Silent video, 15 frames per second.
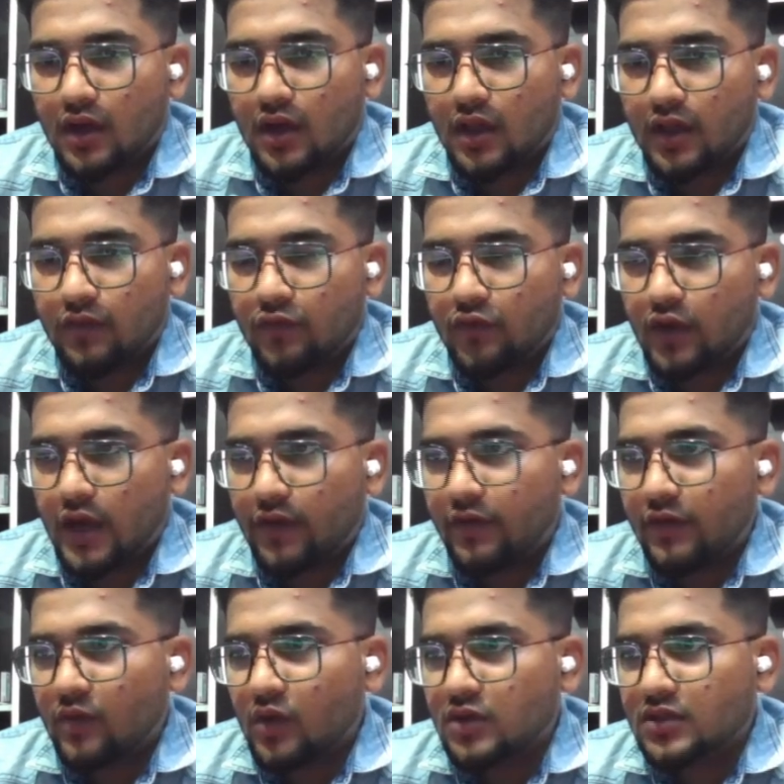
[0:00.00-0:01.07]
if you
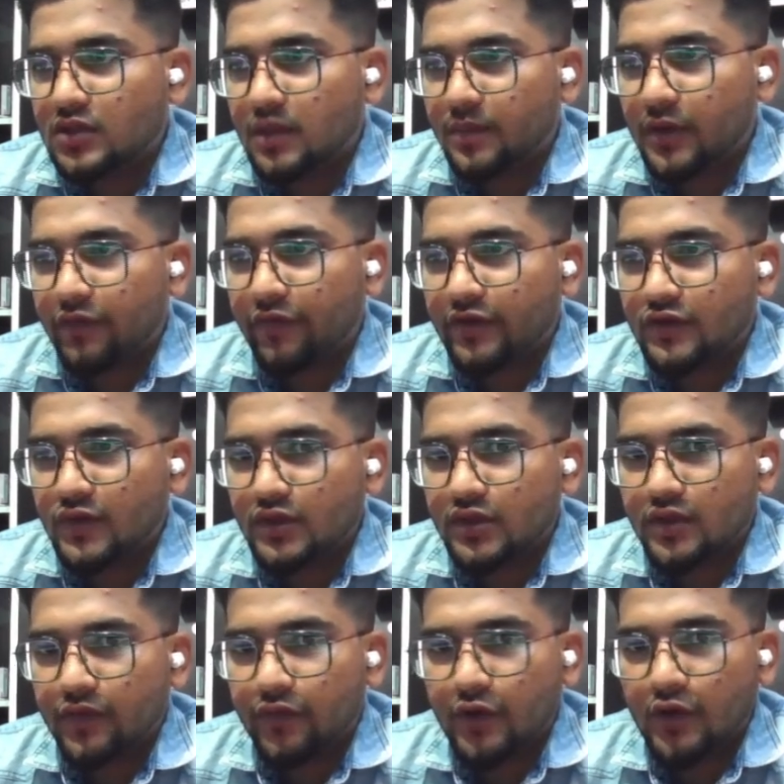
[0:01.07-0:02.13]
haven't watched the previous
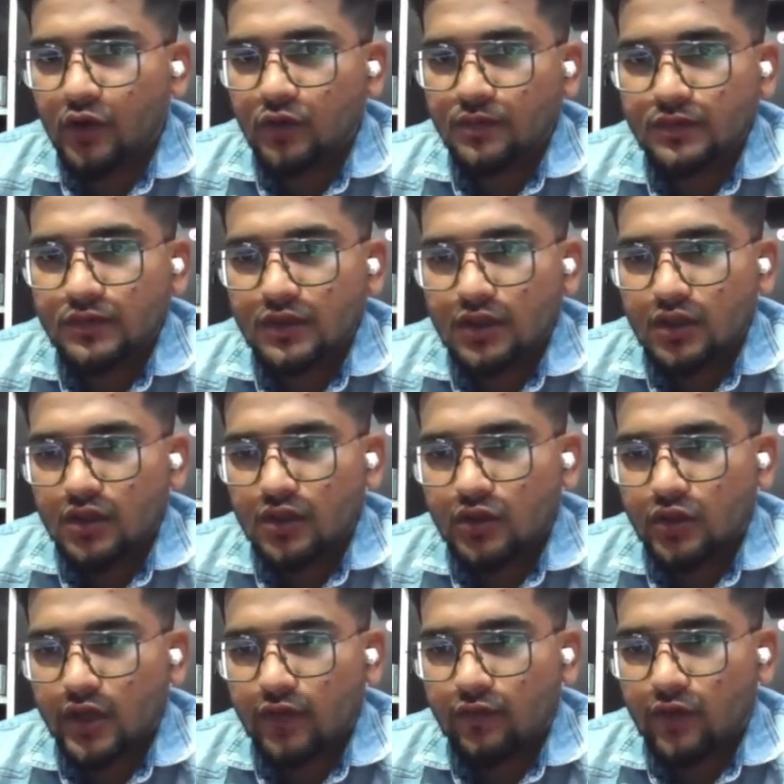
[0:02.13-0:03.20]
video, you
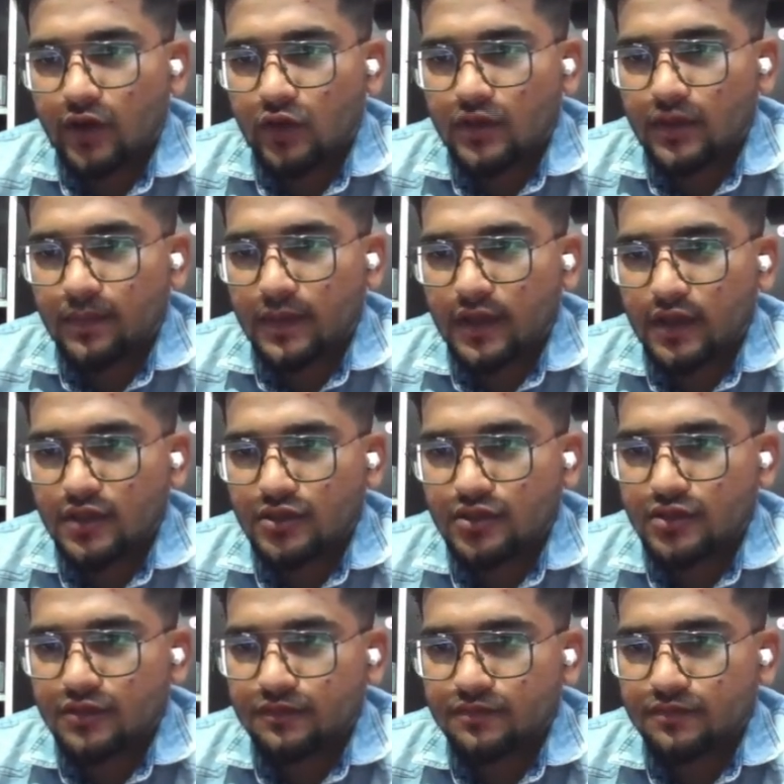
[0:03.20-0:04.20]
can follow the playlist,